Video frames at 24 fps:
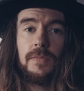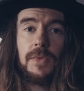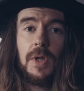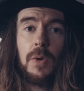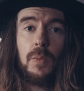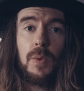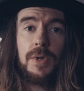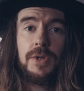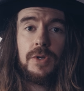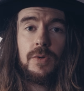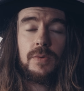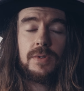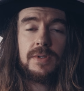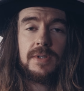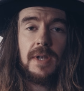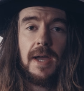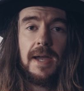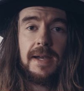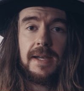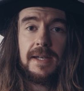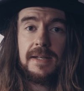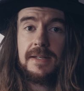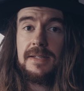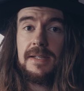Now when you
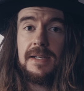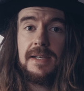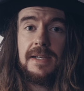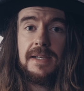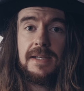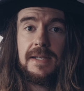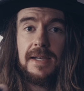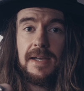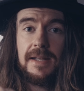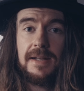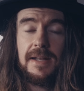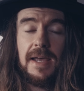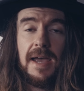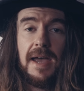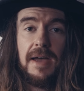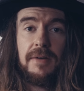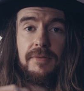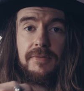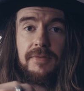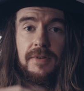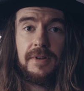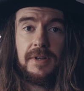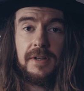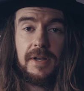stack a D, an
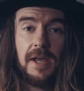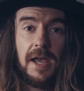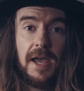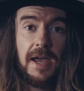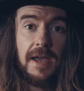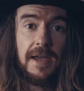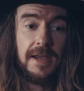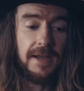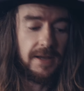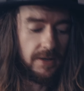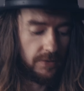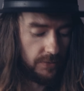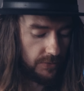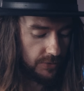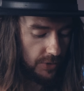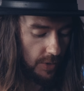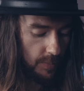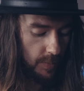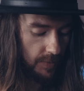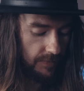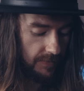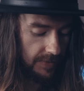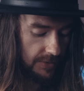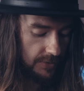F, and an A on
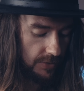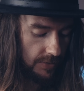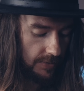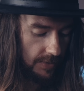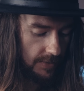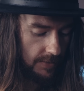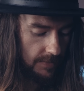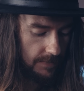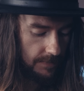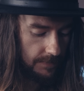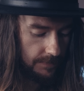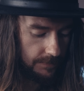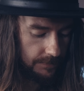top of each other,